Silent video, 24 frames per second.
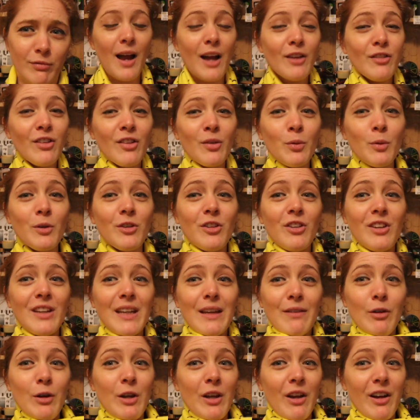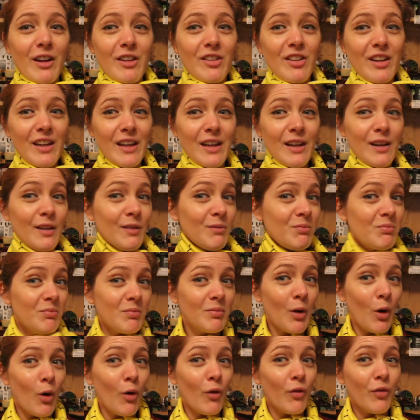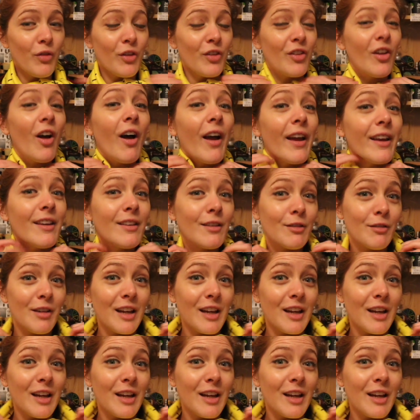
I just wanted to give you an idea of the size,